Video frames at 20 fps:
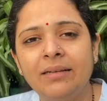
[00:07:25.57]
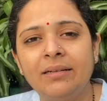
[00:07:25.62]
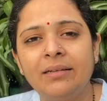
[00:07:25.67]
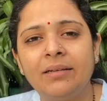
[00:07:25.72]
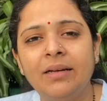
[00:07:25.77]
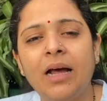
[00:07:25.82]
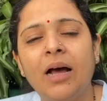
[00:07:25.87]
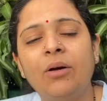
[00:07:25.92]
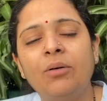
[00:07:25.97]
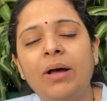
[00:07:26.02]

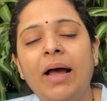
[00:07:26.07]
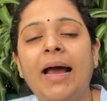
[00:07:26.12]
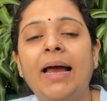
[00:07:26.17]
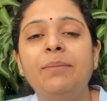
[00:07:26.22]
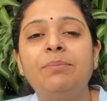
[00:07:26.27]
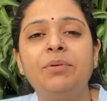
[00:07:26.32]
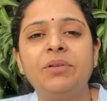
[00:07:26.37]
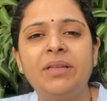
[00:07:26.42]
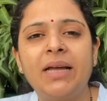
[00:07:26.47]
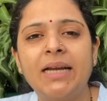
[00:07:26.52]
now
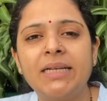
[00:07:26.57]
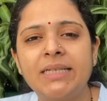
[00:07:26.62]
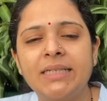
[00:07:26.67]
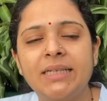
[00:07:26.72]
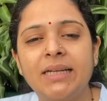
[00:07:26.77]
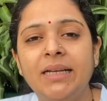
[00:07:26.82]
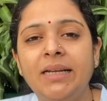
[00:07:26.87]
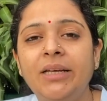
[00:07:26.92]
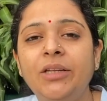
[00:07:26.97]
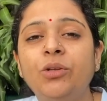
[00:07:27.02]

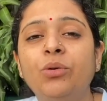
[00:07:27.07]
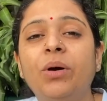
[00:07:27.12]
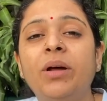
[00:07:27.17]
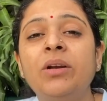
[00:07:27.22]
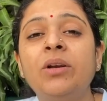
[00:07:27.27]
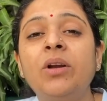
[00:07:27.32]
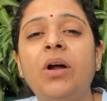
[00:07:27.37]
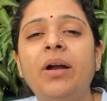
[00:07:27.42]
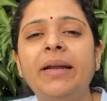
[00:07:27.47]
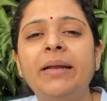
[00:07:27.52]
hypothetically you are
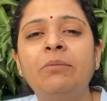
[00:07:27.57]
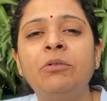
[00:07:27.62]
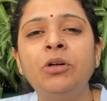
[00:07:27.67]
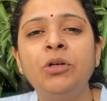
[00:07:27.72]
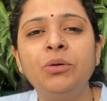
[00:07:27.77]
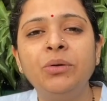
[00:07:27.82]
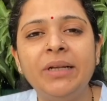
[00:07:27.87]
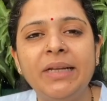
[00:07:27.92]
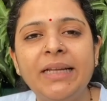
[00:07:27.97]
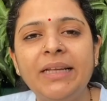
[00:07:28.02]
not able to
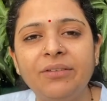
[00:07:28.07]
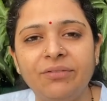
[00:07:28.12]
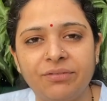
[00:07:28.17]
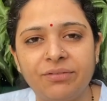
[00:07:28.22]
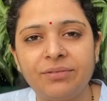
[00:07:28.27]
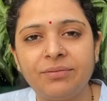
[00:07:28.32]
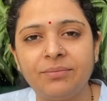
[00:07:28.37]
leave,